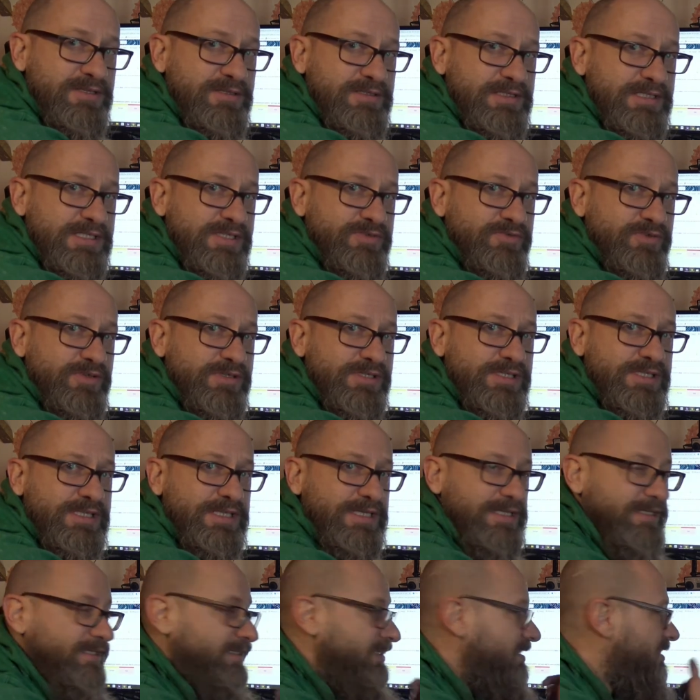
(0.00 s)
on this first
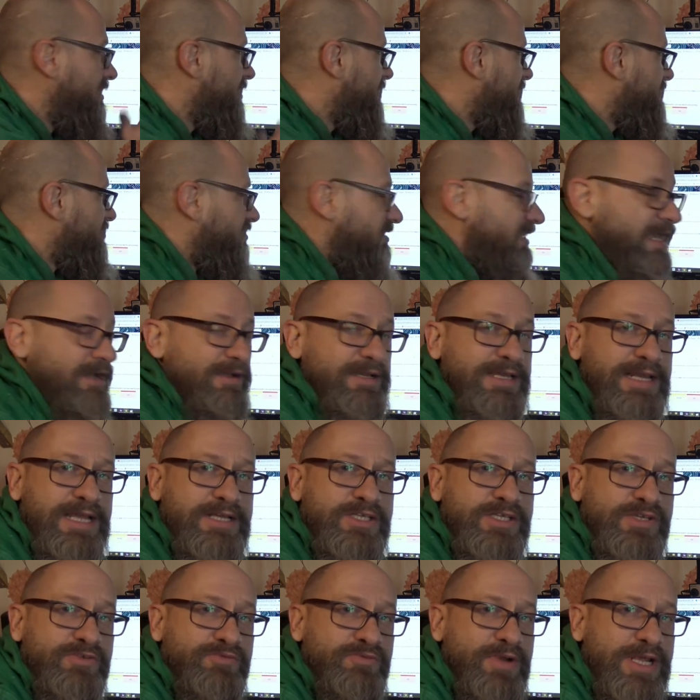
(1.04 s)
thing, so now I can
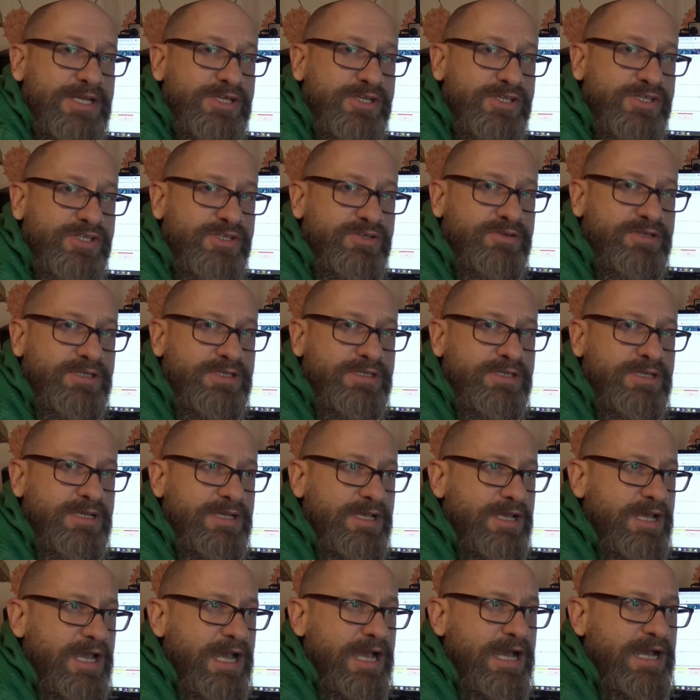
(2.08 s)
actually register it.
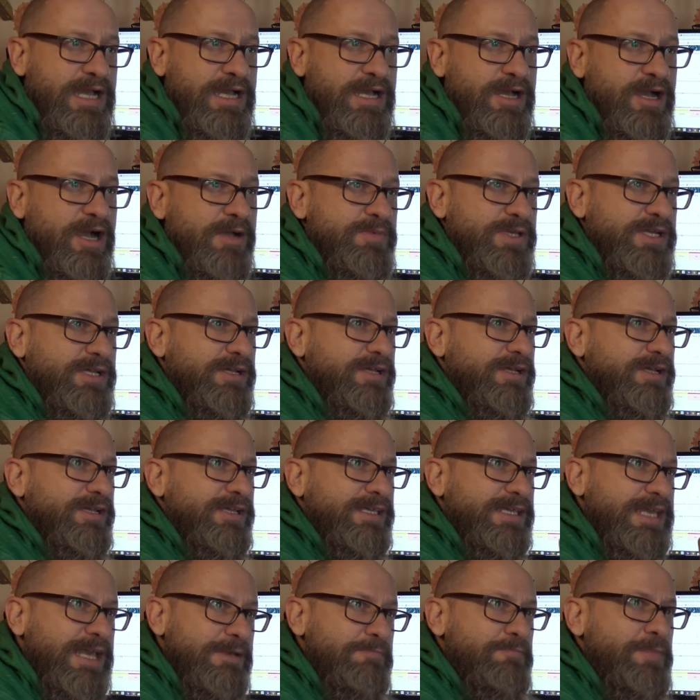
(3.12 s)
I'm going to
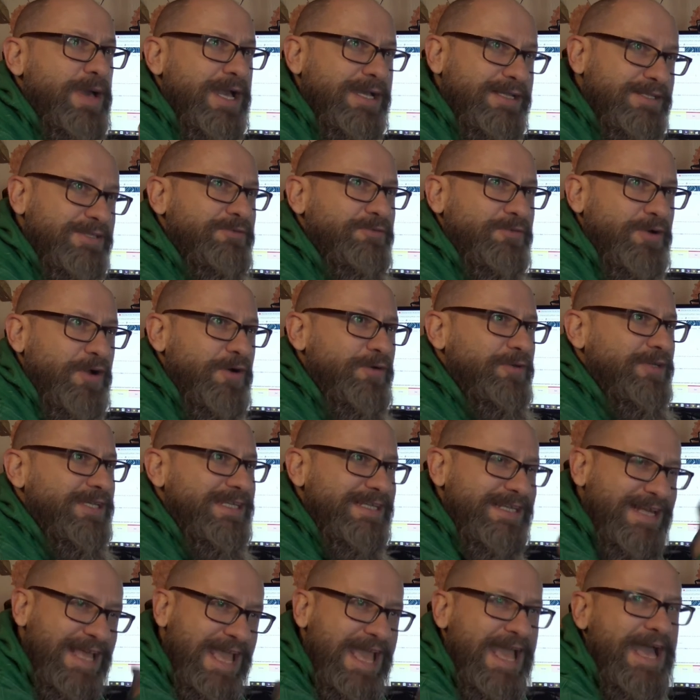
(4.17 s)
get back to Roli
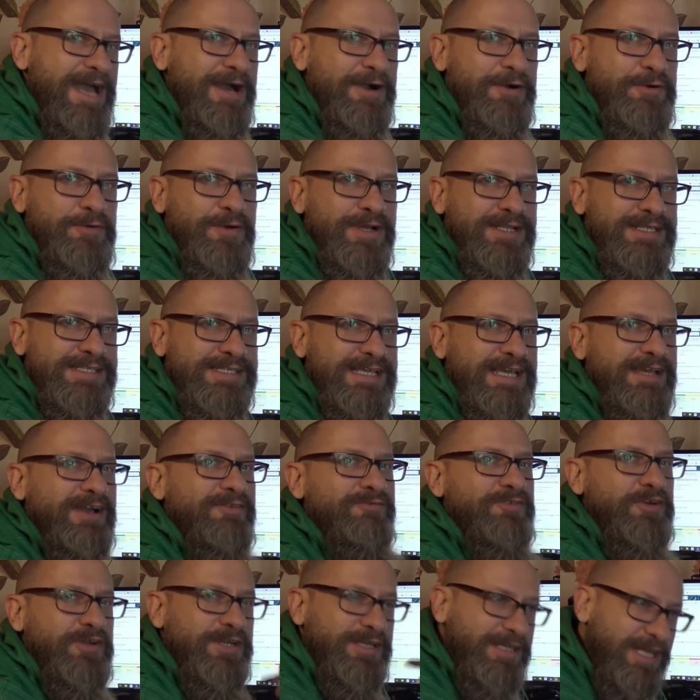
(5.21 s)
now and say I've
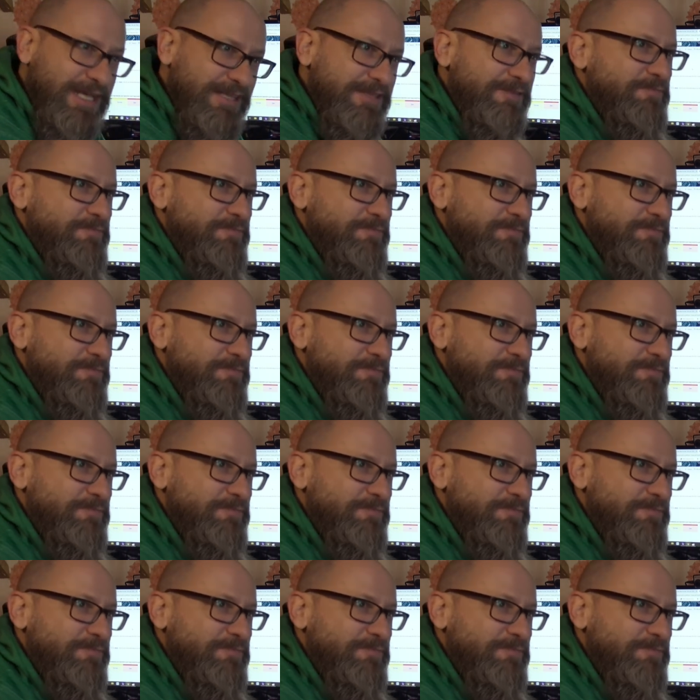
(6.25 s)
got another